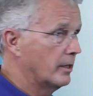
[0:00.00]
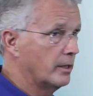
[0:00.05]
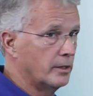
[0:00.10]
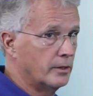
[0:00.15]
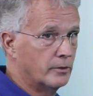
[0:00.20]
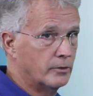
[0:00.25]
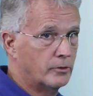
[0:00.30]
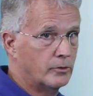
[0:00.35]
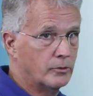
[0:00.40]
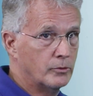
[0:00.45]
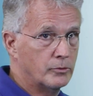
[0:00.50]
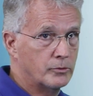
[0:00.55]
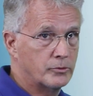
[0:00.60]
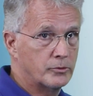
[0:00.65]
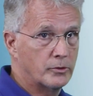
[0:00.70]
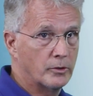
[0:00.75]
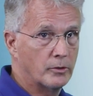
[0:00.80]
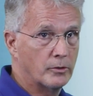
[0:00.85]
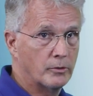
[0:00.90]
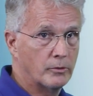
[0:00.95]

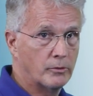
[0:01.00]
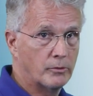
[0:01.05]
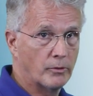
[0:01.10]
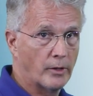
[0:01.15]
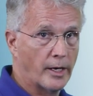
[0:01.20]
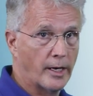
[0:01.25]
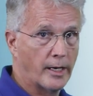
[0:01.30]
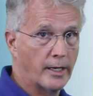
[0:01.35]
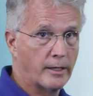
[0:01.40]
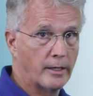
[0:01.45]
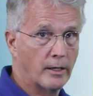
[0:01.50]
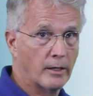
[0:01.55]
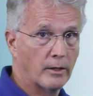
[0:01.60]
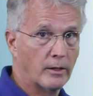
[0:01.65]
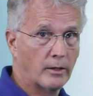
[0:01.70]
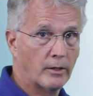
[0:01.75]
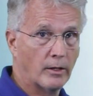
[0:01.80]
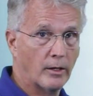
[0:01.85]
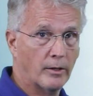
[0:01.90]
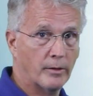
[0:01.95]
induced drag
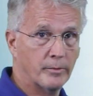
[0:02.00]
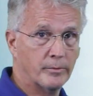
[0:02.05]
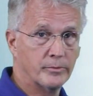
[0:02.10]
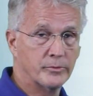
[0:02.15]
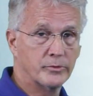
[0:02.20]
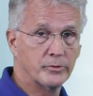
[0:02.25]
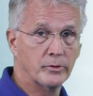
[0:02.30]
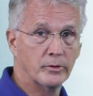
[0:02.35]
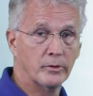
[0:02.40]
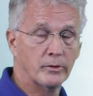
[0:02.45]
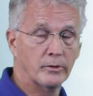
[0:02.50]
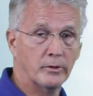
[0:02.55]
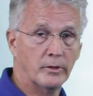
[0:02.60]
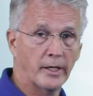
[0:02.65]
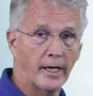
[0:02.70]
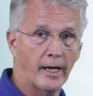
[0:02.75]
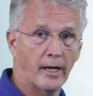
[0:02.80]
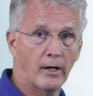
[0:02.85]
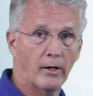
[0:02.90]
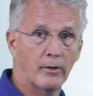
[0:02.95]
comes
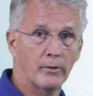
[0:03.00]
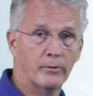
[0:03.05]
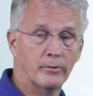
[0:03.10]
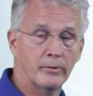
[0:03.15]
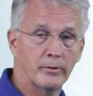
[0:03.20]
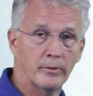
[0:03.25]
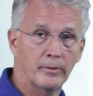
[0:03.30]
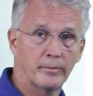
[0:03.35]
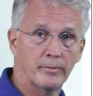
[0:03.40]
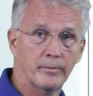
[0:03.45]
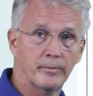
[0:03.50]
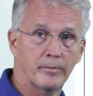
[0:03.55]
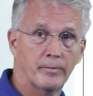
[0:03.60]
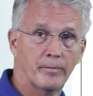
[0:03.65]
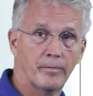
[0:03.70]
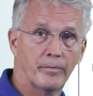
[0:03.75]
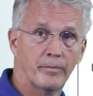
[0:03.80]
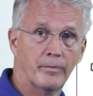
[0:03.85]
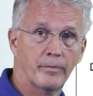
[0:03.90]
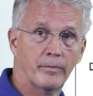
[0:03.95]
down.
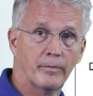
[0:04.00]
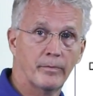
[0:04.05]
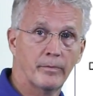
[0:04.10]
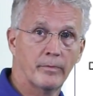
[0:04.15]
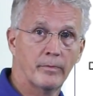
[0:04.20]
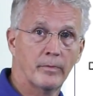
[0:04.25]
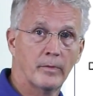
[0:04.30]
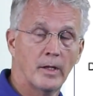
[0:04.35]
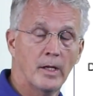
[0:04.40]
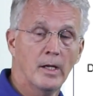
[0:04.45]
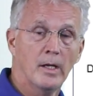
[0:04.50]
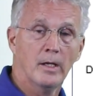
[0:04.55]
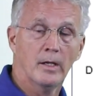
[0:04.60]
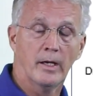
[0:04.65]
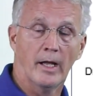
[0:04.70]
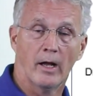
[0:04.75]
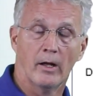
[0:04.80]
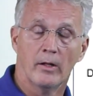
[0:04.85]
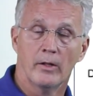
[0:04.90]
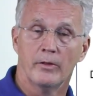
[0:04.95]

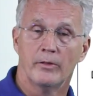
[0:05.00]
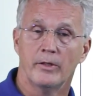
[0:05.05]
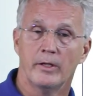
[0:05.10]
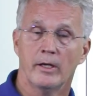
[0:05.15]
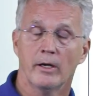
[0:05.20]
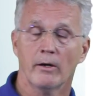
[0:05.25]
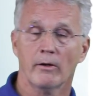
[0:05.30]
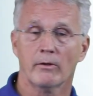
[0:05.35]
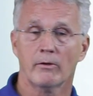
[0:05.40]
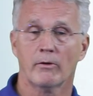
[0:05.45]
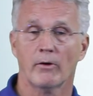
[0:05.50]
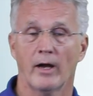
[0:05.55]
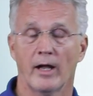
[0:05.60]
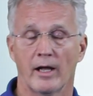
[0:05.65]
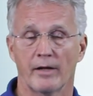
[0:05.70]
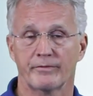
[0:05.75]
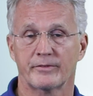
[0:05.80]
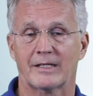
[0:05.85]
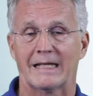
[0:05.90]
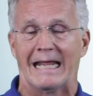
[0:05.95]
Now, the
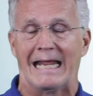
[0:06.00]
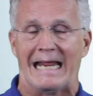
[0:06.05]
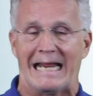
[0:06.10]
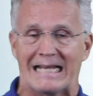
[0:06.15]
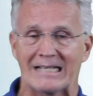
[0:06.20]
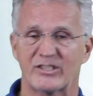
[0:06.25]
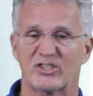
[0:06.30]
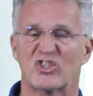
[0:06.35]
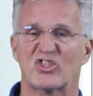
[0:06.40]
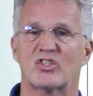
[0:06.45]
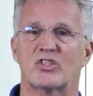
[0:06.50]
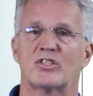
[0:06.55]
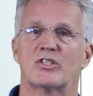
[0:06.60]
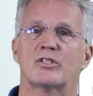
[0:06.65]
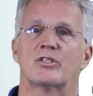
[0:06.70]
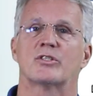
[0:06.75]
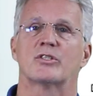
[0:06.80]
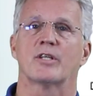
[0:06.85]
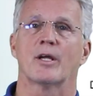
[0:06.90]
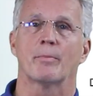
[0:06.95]
aircraft can't
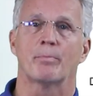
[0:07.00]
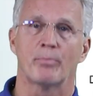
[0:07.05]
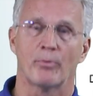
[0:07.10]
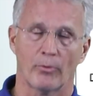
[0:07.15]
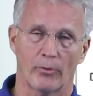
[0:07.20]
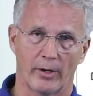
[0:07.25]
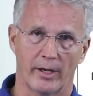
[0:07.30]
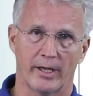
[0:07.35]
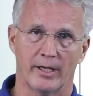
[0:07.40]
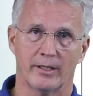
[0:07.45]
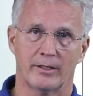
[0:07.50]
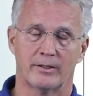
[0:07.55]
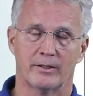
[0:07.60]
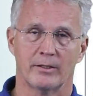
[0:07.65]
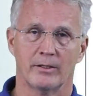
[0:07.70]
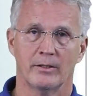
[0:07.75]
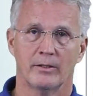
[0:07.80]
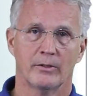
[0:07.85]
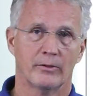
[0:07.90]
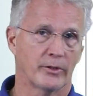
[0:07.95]

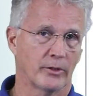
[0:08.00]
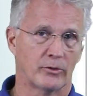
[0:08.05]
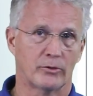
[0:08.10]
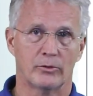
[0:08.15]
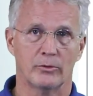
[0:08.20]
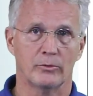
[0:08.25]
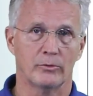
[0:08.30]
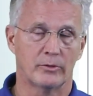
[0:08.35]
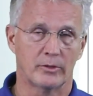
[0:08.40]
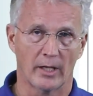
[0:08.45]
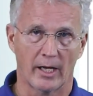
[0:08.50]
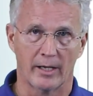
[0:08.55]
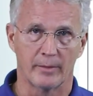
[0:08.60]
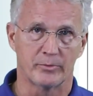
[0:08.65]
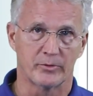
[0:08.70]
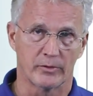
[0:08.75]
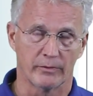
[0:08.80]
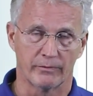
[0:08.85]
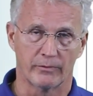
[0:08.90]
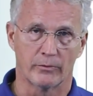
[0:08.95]
separate the two
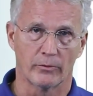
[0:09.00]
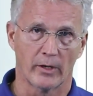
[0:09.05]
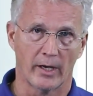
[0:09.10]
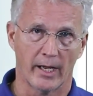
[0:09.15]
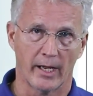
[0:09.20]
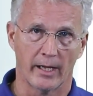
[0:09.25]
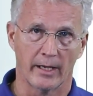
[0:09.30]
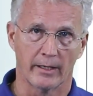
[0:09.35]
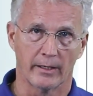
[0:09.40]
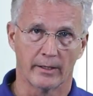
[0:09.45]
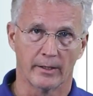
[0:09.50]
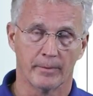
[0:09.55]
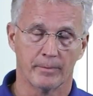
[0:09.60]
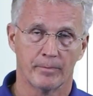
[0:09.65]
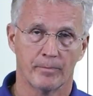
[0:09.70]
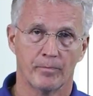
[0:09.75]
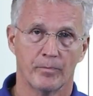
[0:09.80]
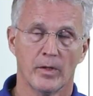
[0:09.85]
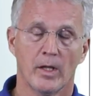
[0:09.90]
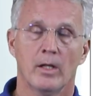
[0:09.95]
types of drag.
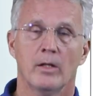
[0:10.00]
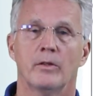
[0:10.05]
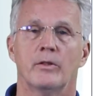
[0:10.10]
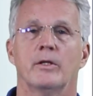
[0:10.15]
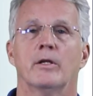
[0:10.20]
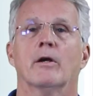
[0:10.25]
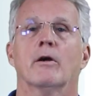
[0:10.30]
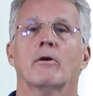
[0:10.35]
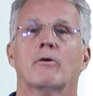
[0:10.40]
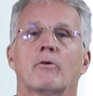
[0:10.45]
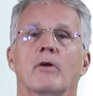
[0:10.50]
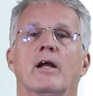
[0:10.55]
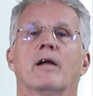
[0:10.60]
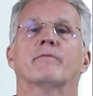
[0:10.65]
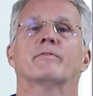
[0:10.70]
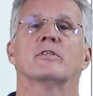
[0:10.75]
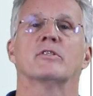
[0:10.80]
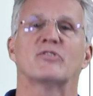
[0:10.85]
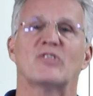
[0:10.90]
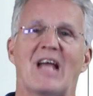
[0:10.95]
The
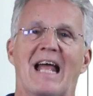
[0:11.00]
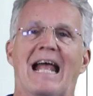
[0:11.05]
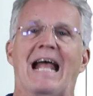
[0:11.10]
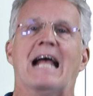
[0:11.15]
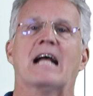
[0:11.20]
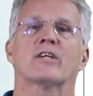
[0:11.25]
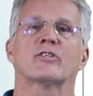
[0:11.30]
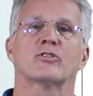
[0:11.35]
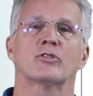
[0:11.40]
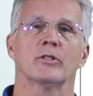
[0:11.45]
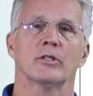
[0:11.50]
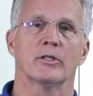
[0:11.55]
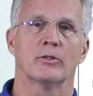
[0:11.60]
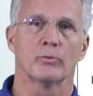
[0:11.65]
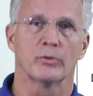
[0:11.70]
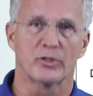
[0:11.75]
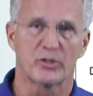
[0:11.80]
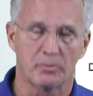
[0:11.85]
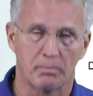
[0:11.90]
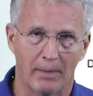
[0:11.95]
aircraft is
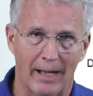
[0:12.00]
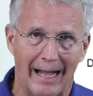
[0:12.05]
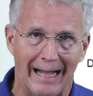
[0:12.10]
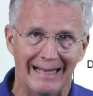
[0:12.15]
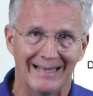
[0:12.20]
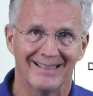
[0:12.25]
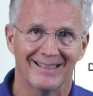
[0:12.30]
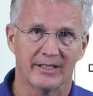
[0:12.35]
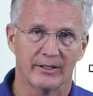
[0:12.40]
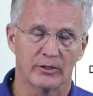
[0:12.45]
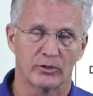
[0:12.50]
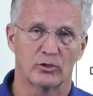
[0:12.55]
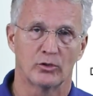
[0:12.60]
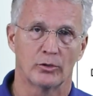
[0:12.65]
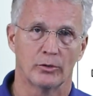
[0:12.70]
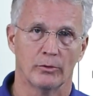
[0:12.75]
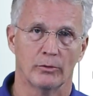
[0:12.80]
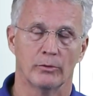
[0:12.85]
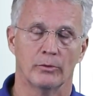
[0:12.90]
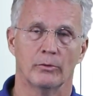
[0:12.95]
actually responding
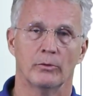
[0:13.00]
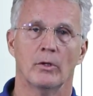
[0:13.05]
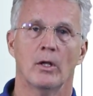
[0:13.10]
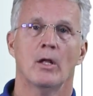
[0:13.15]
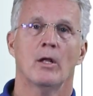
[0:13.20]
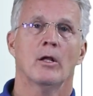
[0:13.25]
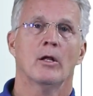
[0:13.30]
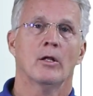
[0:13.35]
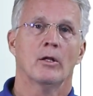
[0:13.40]
to